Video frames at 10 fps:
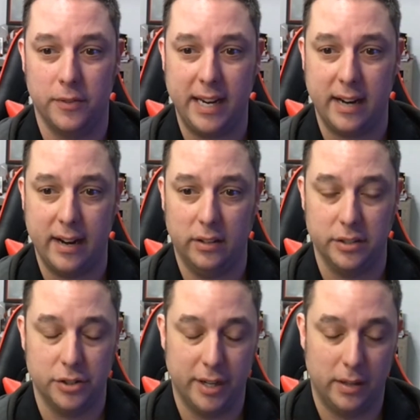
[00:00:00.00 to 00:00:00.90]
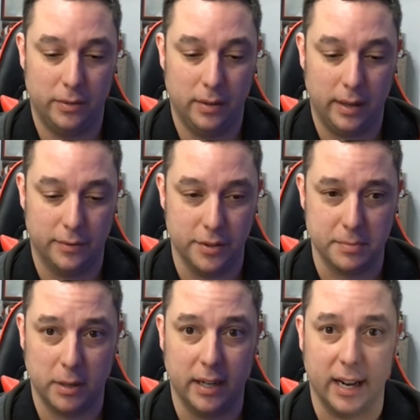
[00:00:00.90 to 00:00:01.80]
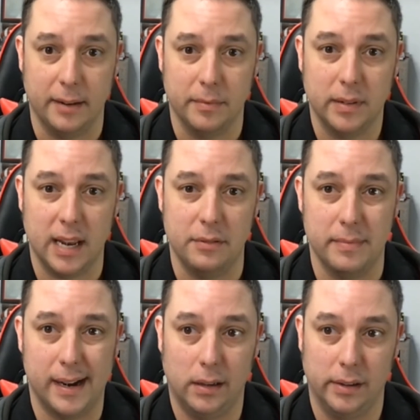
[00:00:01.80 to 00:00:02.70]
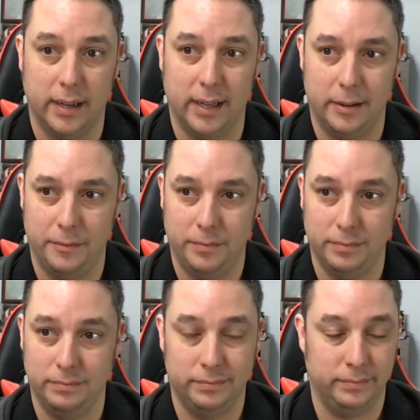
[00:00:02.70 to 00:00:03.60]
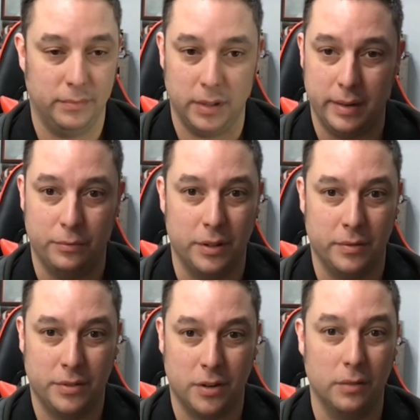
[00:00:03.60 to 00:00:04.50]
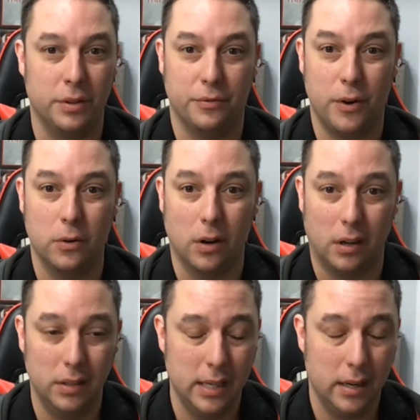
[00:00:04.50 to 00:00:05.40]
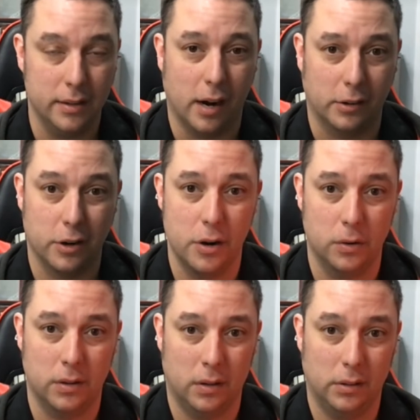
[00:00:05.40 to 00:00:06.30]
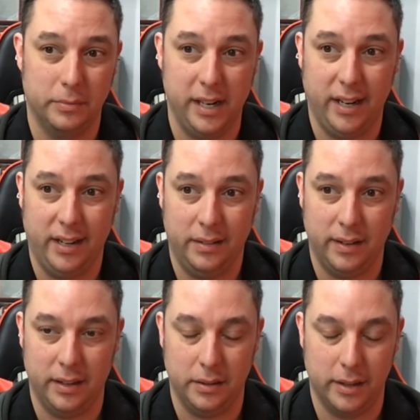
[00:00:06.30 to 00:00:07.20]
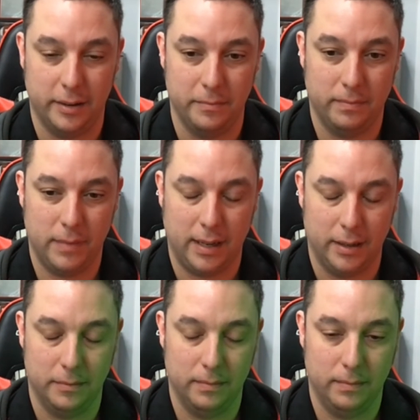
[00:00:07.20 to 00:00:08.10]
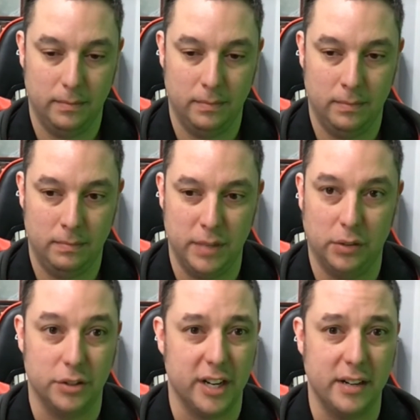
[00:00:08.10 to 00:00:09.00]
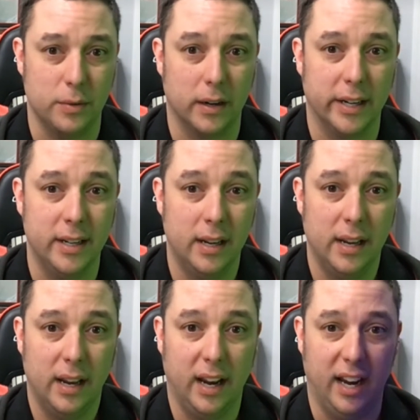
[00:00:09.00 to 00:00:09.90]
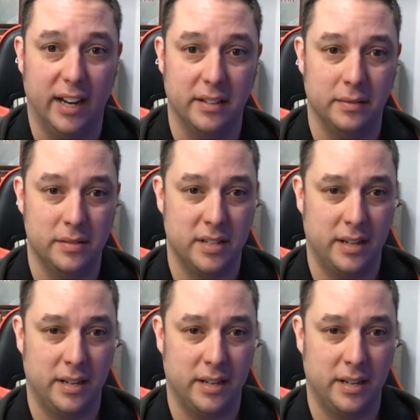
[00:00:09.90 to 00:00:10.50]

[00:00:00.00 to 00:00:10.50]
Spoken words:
Van Halen show for the spring game, came about. Started with a phone call. Dr. Hoke called me in the middle of January and